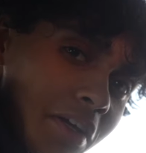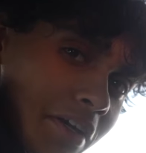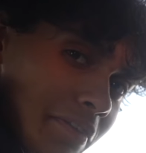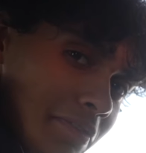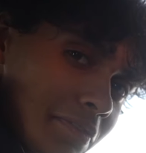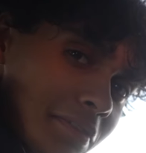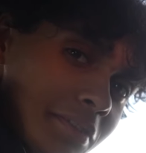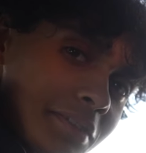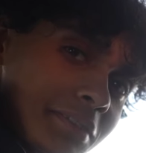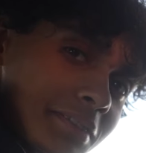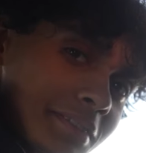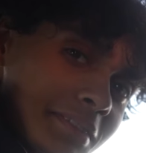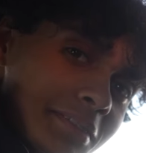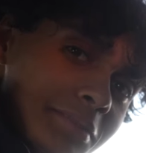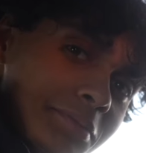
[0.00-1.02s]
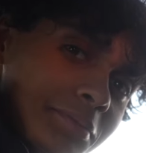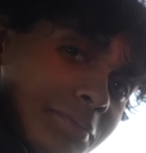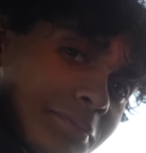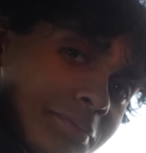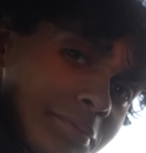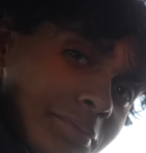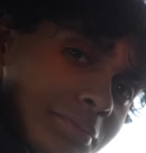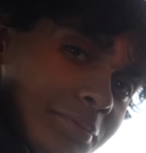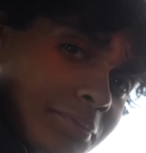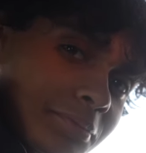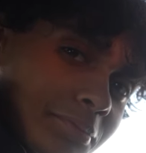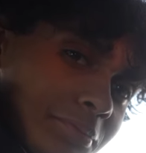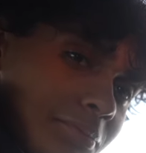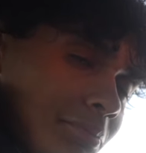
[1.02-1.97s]
You're just a baller. I'm
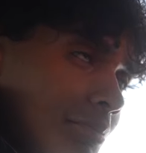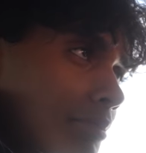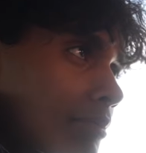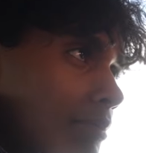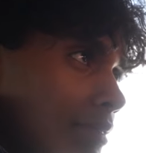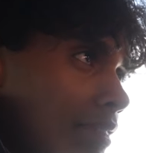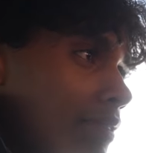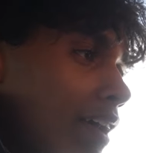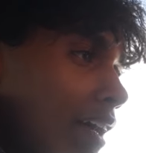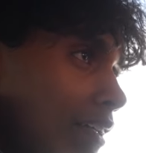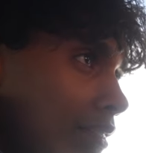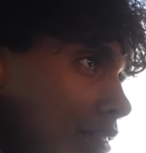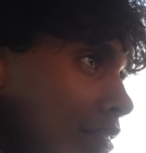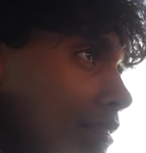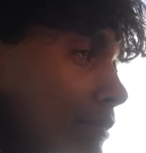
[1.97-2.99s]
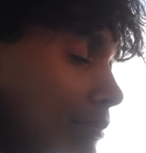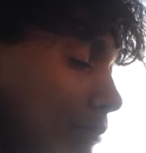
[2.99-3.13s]
saying. Facts.